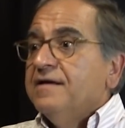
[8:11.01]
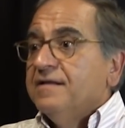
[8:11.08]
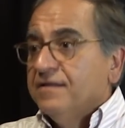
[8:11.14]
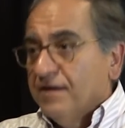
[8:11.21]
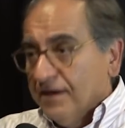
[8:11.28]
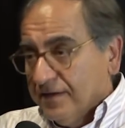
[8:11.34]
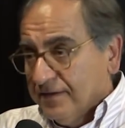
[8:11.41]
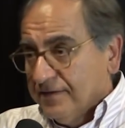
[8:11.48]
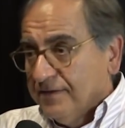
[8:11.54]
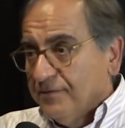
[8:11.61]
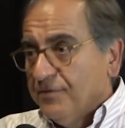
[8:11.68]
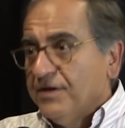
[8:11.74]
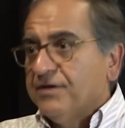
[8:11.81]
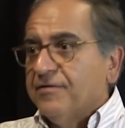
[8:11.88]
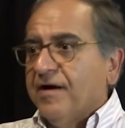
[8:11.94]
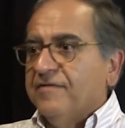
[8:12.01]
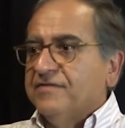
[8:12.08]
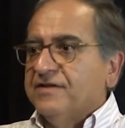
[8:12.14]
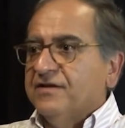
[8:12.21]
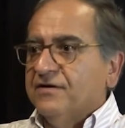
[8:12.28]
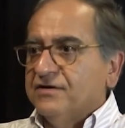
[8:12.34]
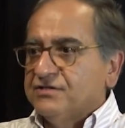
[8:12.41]
like the weak
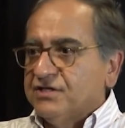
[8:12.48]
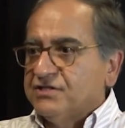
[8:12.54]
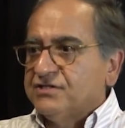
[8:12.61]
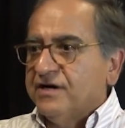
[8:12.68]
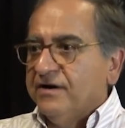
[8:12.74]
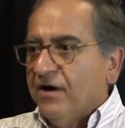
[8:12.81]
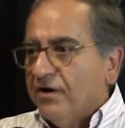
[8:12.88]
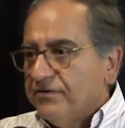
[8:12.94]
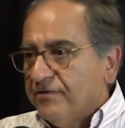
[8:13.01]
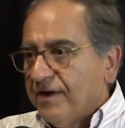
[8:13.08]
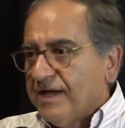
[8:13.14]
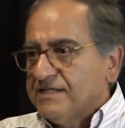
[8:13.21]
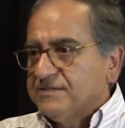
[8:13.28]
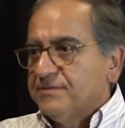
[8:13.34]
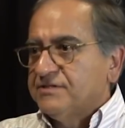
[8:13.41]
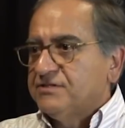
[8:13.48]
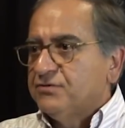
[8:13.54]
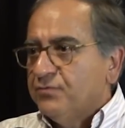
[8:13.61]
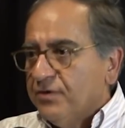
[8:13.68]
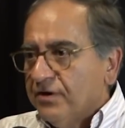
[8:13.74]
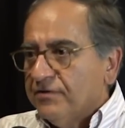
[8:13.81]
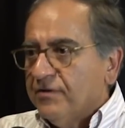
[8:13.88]
gravity conjecture and other aspects.
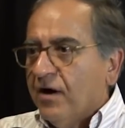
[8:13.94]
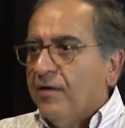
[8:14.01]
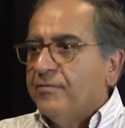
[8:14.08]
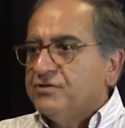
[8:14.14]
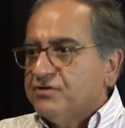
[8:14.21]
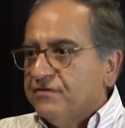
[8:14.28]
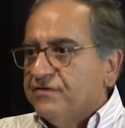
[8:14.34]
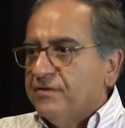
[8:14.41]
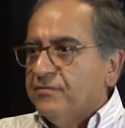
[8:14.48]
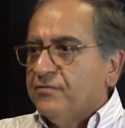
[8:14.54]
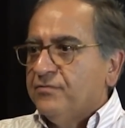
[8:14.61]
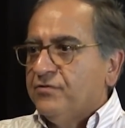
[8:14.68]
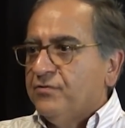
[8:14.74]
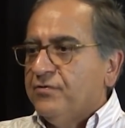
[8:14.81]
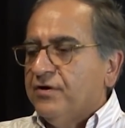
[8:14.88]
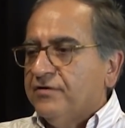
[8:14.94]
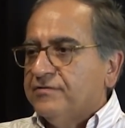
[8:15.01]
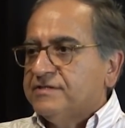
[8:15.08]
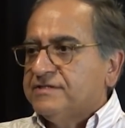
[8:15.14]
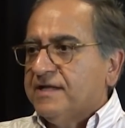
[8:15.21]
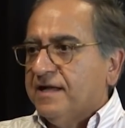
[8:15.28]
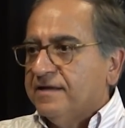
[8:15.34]
Do we, how much of them do we
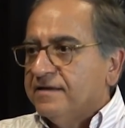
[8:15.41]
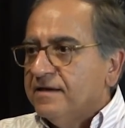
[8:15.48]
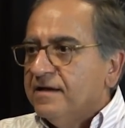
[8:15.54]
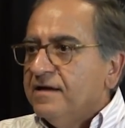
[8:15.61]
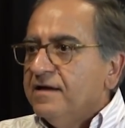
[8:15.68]
understand?